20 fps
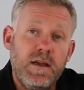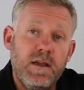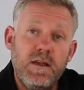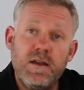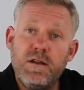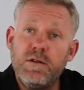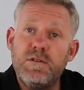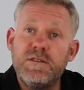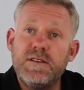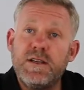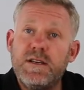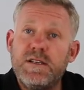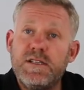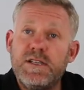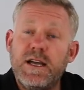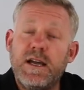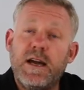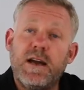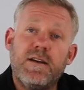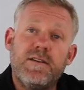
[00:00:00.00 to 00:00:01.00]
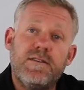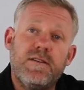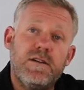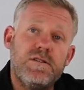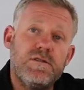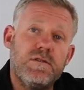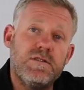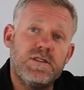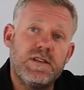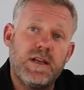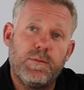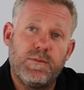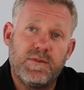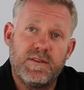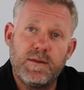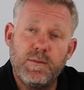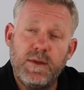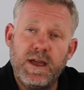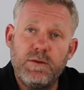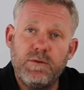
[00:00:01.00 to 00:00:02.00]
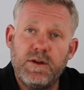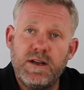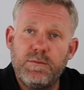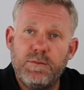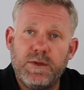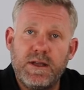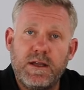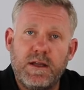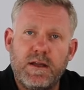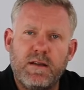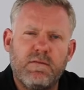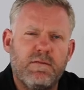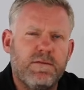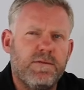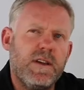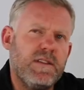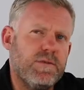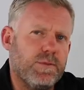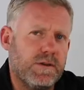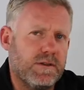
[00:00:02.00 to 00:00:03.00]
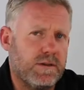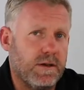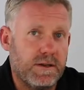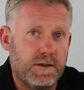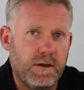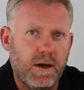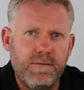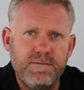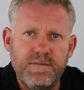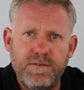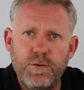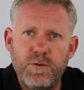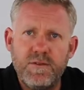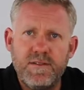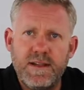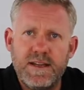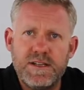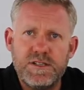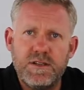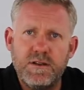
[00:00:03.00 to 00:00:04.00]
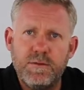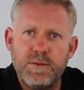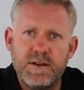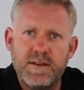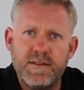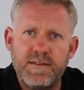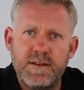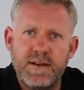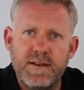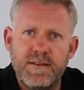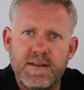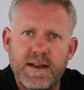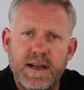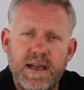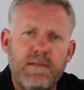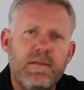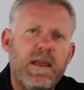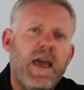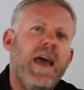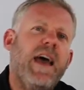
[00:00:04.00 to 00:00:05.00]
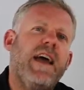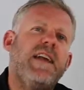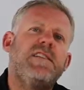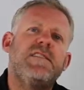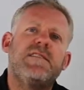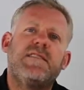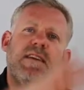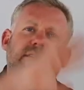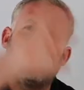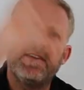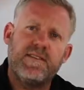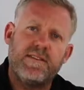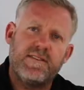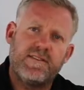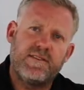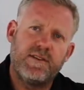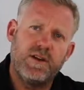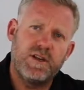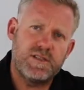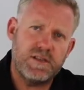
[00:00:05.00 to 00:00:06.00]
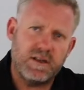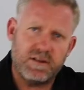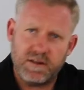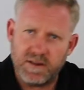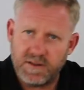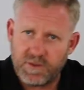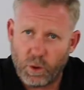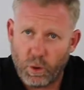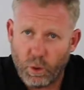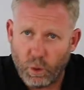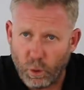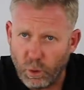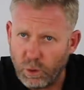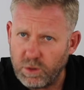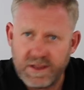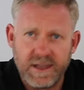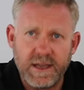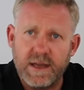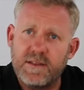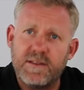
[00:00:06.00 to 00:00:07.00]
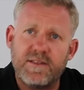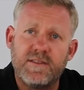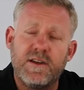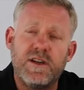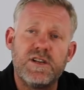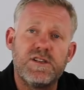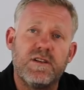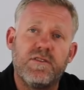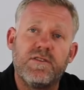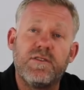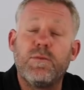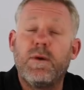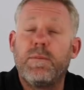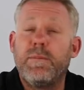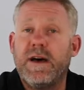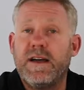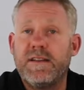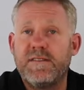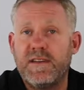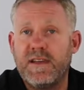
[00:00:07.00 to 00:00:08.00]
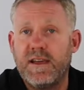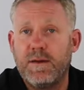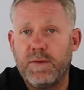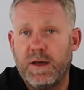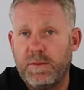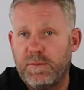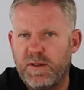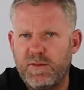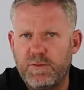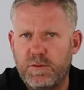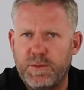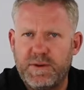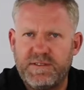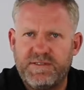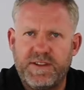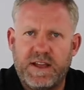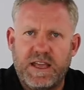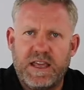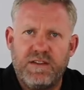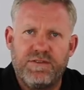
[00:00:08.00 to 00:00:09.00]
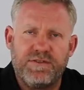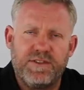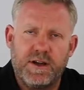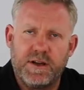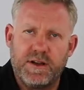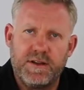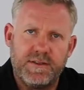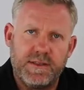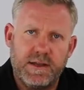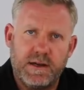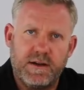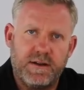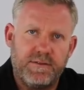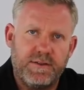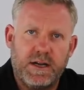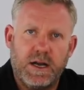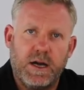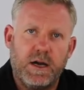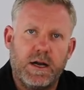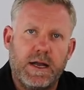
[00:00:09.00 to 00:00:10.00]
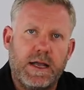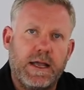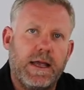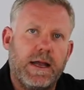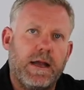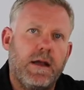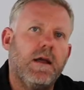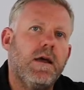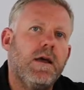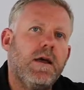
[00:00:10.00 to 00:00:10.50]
You can also go check out our social streams, the main one being facebook.com/scuba.co.za, and just give us a search across all the other socials, and we're bound to come up because we put funky photos there every now and again.